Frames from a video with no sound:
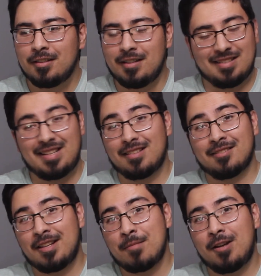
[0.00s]
It's not the
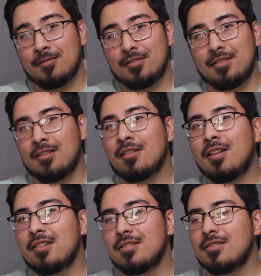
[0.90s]
same outfit. Their
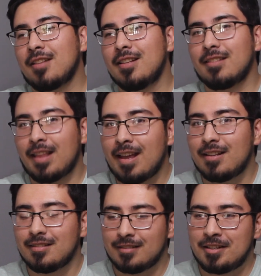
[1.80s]
closet just has
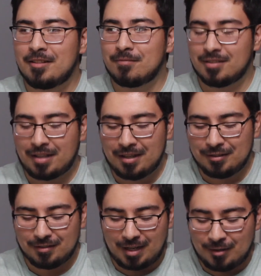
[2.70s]
that same
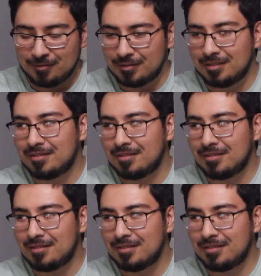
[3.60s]
styled outfit.